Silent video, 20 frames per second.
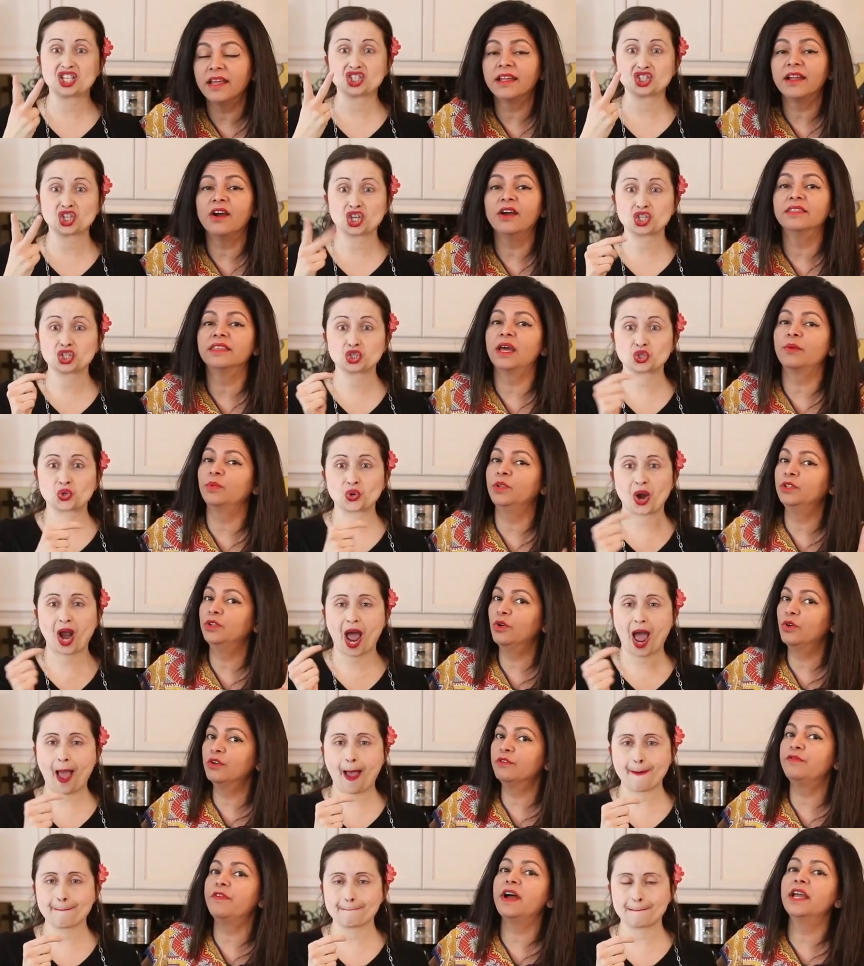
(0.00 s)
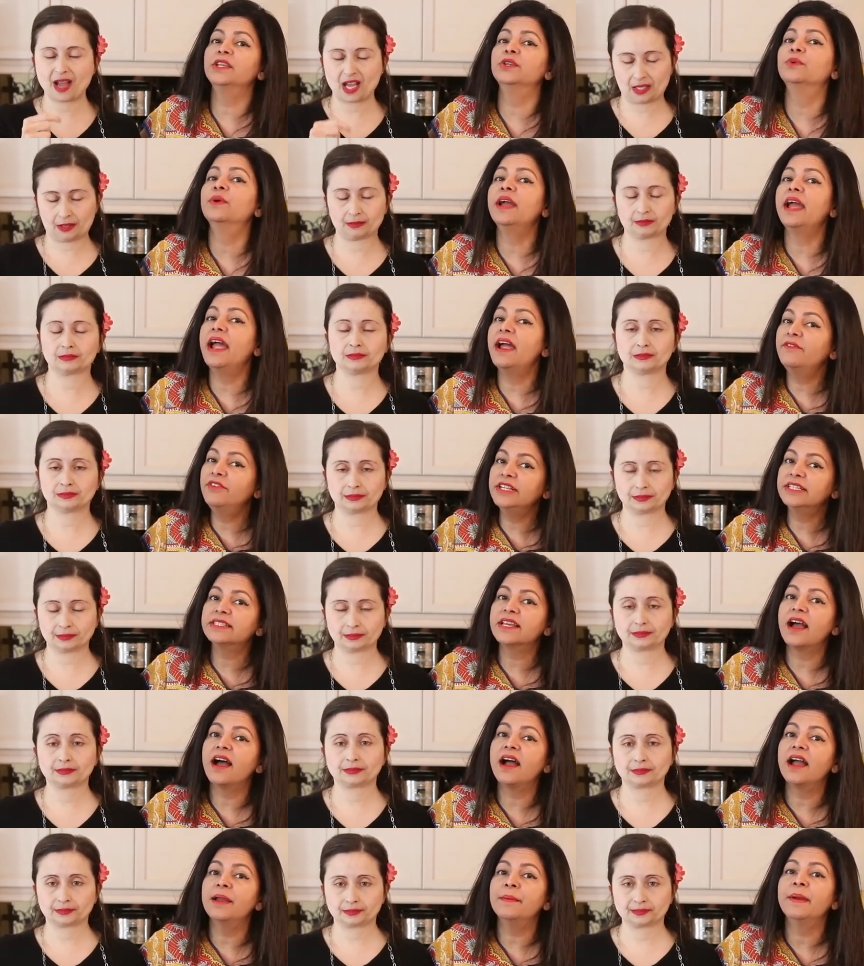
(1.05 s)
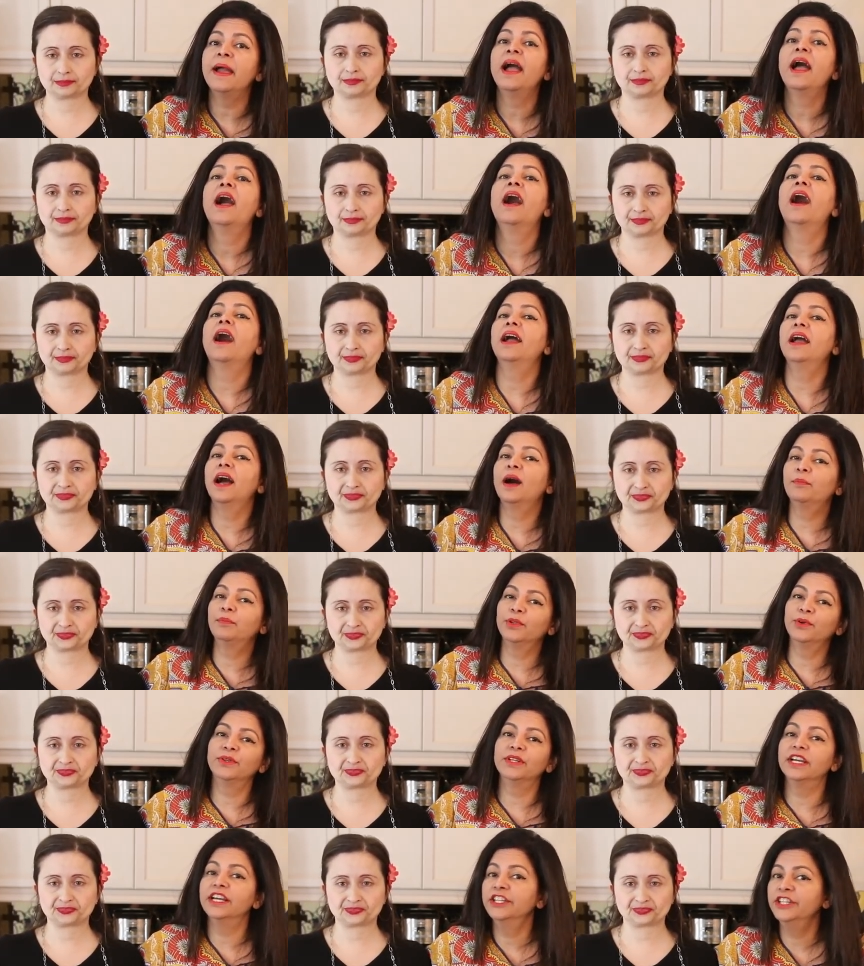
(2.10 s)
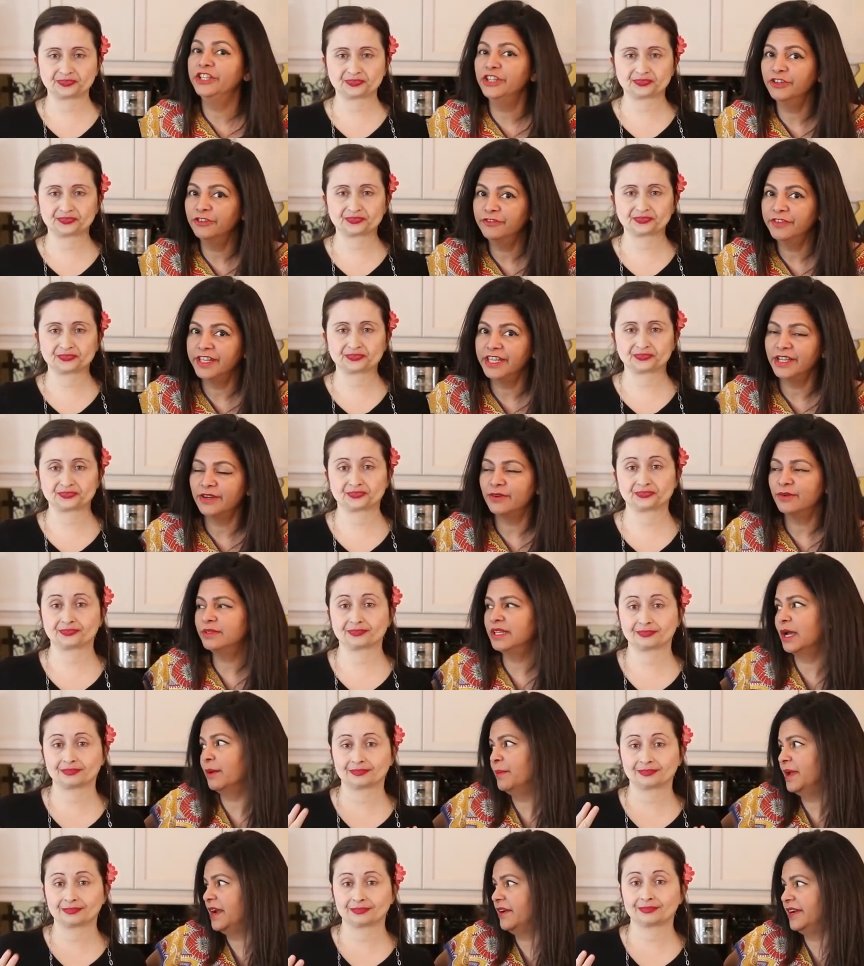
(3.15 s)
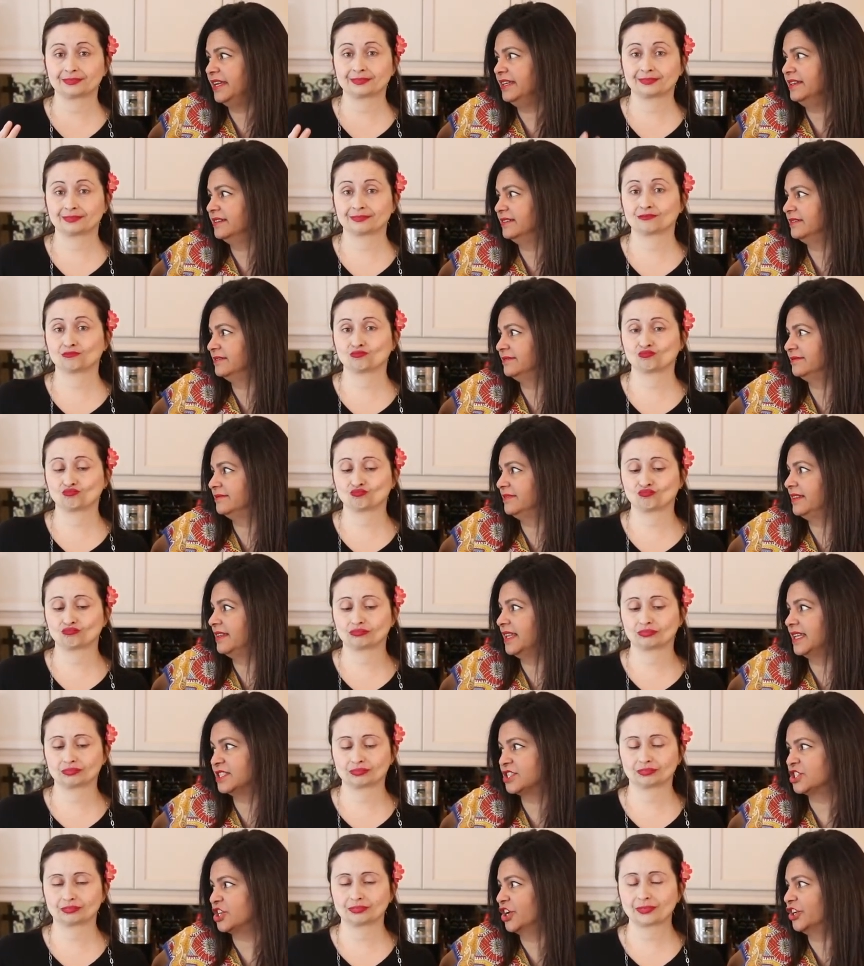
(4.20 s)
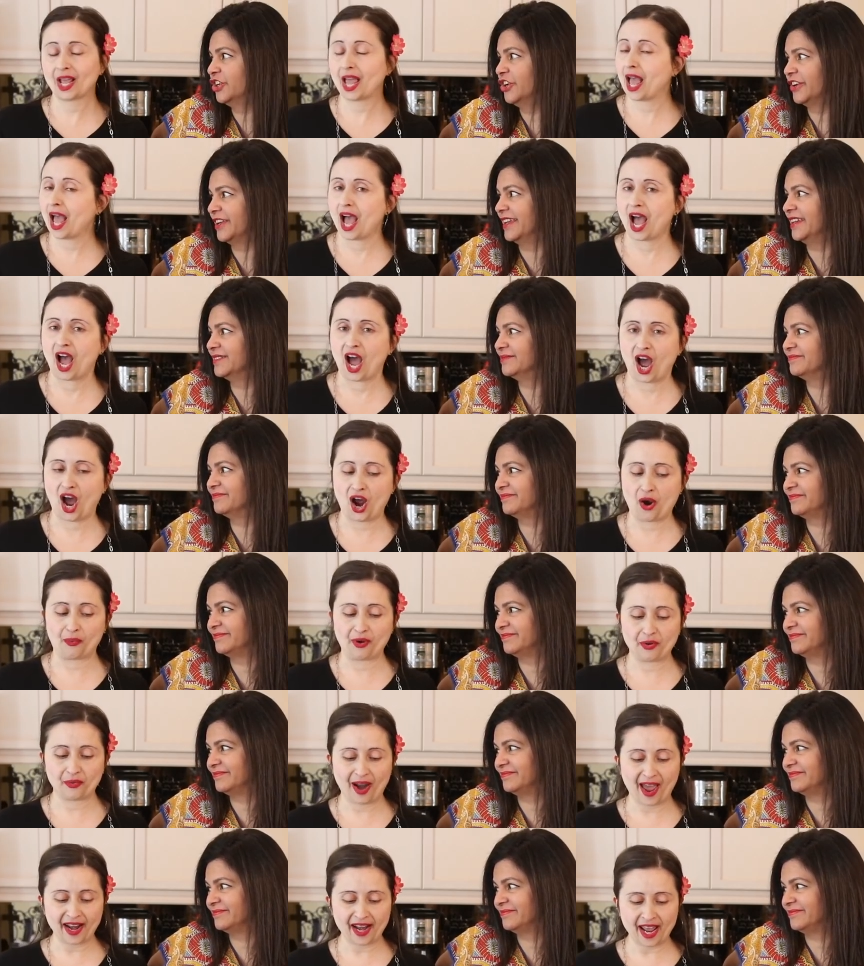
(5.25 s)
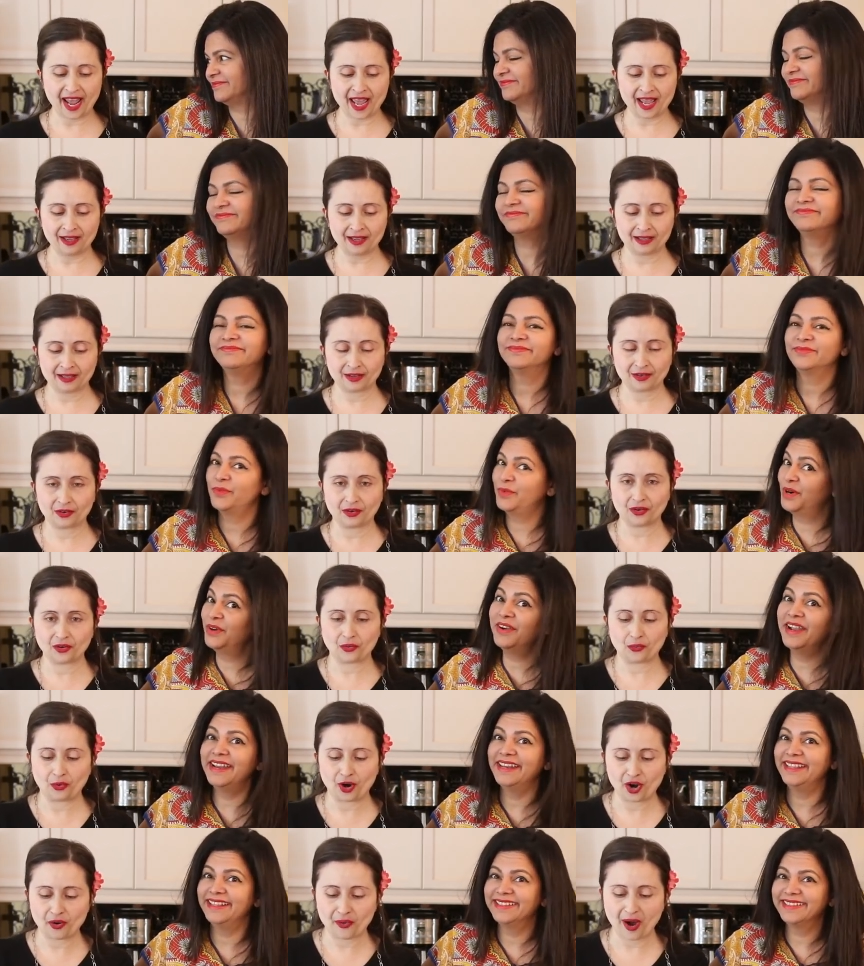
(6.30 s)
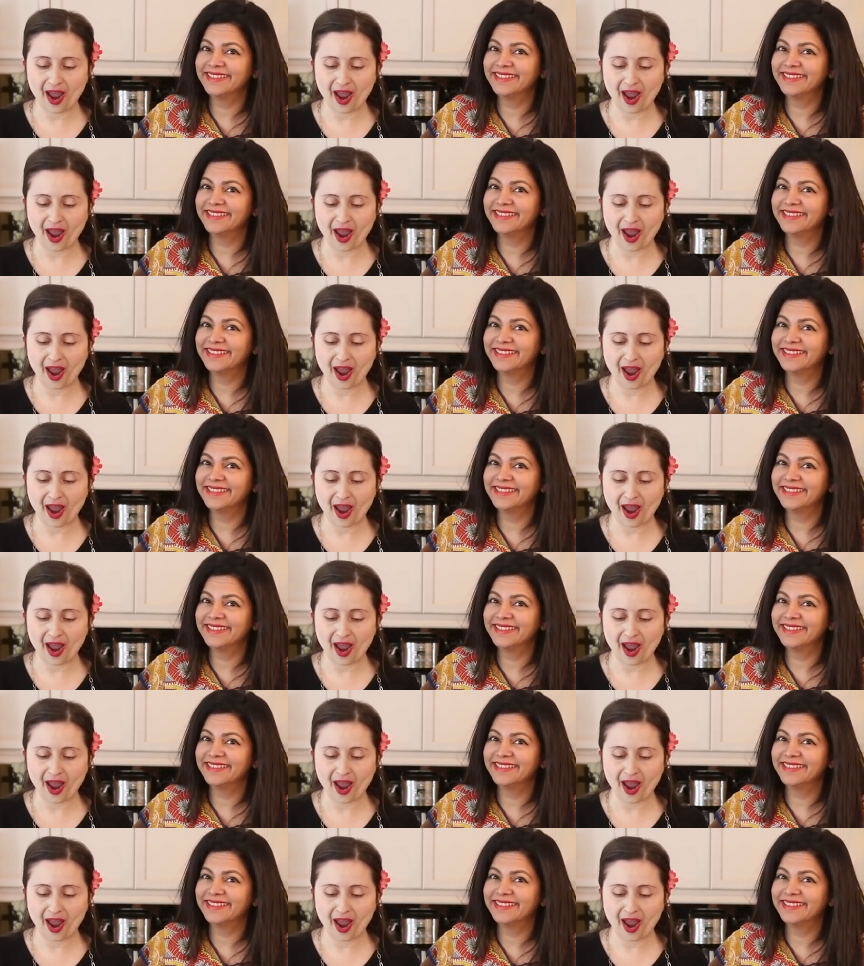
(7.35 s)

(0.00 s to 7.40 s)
Speaker 1: icon that will notify you every time I upload a new video. Now, Mary, let's start cooking.
Speaker 2: Are we ready? We're ready. We're